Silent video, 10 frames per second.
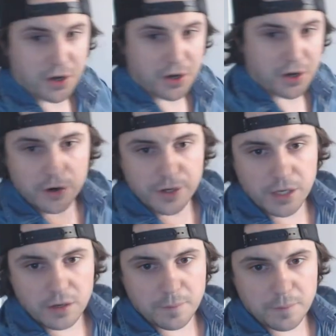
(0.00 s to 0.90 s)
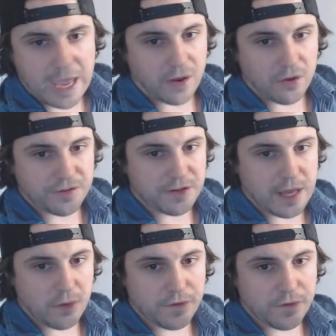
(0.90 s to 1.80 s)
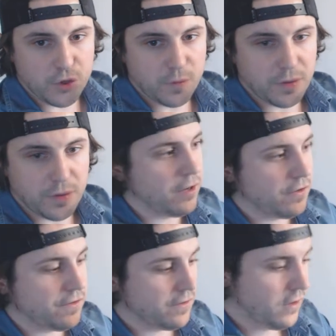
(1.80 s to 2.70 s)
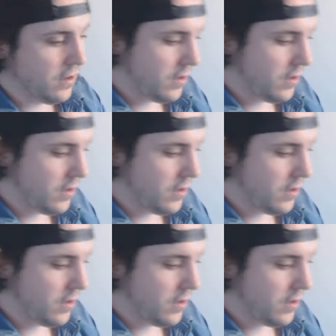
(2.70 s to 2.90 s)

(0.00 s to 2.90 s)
Atari paddle set for two players.